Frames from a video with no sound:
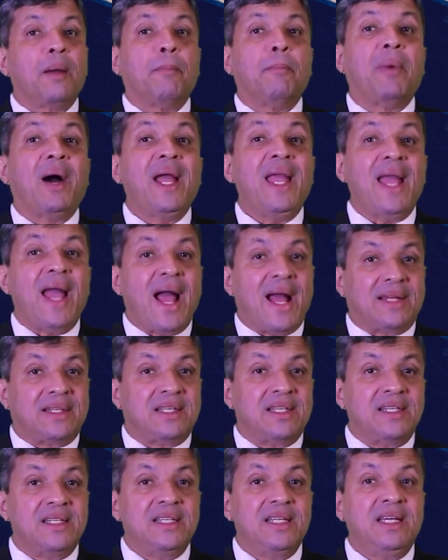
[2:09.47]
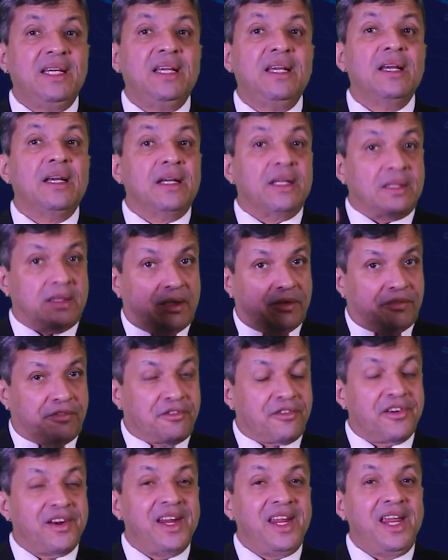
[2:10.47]
by attending the
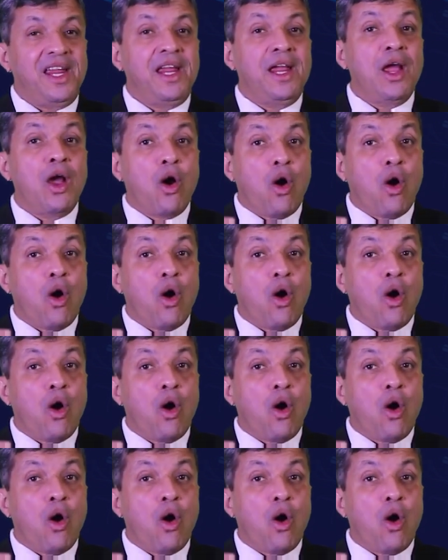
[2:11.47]
free